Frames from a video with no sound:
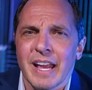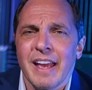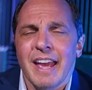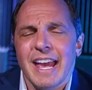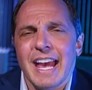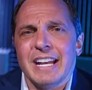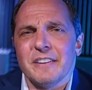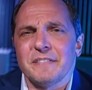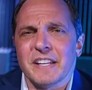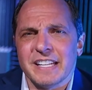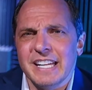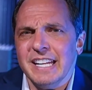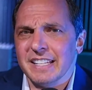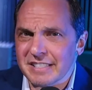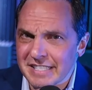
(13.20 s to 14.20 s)
And if the
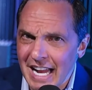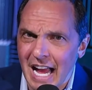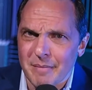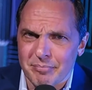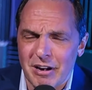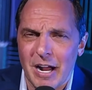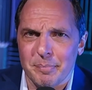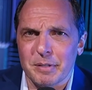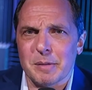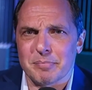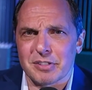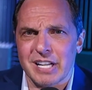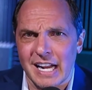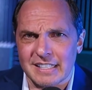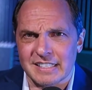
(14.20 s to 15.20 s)
key is not properly
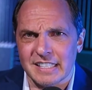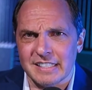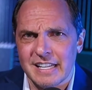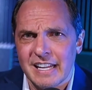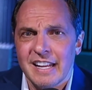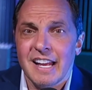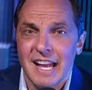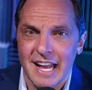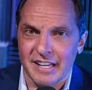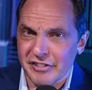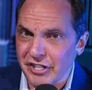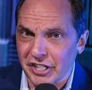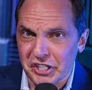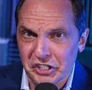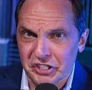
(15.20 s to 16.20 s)
protected and
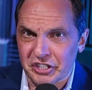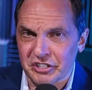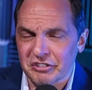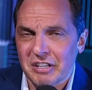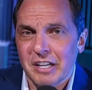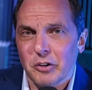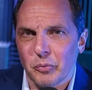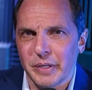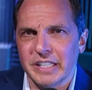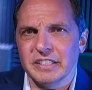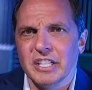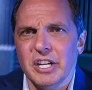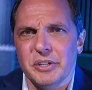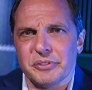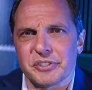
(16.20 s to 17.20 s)
secure, we
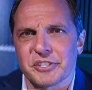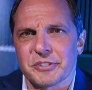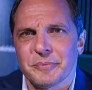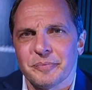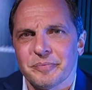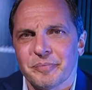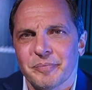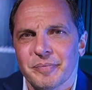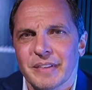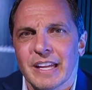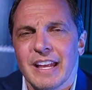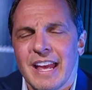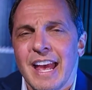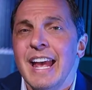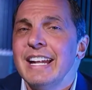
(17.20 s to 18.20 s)
lose.
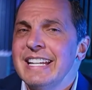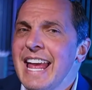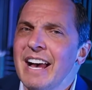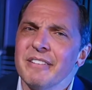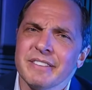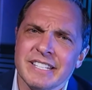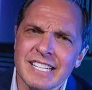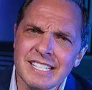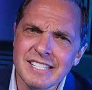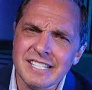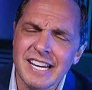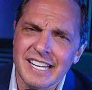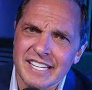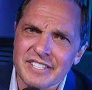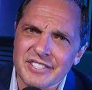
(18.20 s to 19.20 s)
Now, this
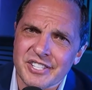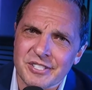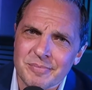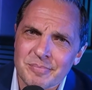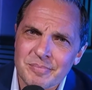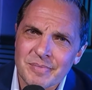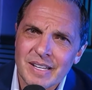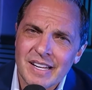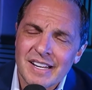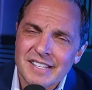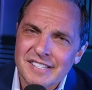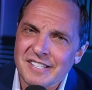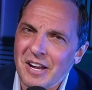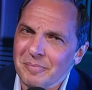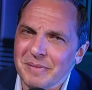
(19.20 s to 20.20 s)
is
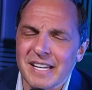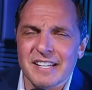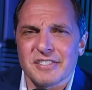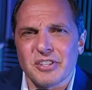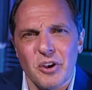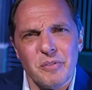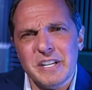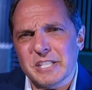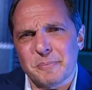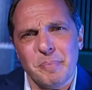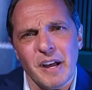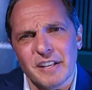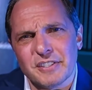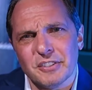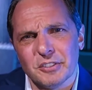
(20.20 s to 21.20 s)
something that's always
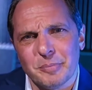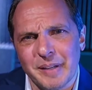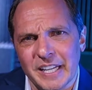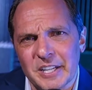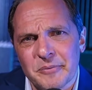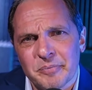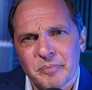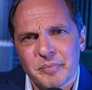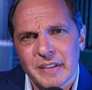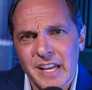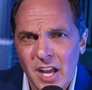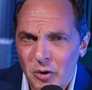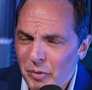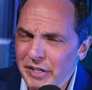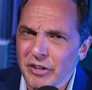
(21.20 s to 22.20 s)
puzzled me
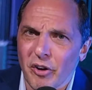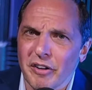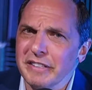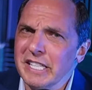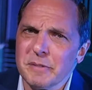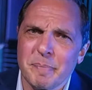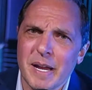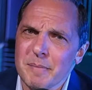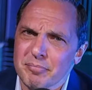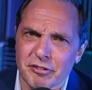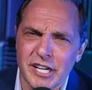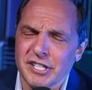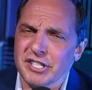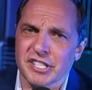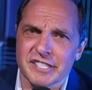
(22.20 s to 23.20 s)
with all these big
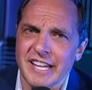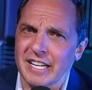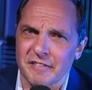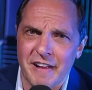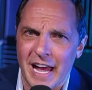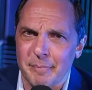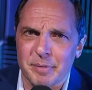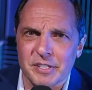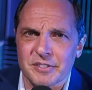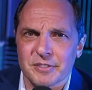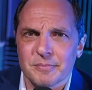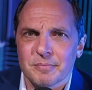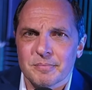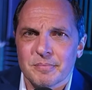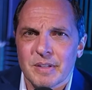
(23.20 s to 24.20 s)
breaches that have happened.
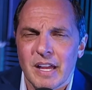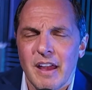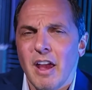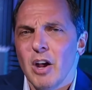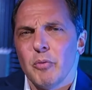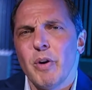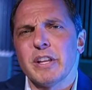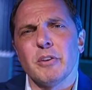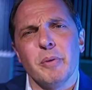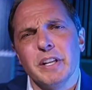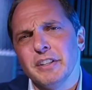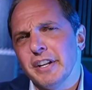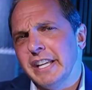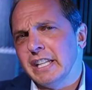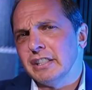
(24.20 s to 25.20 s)
Whether we
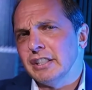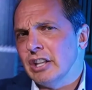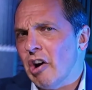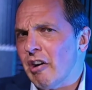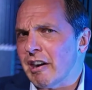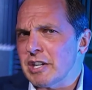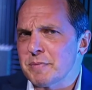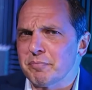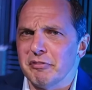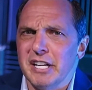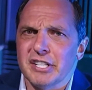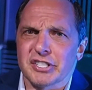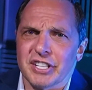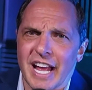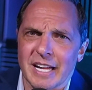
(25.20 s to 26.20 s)
look at a large
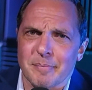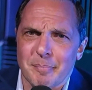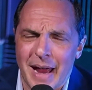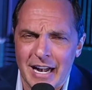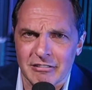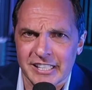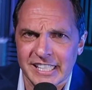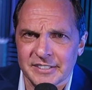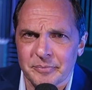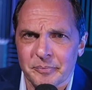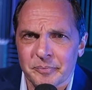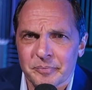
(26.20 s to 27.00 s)
breach like Marriott,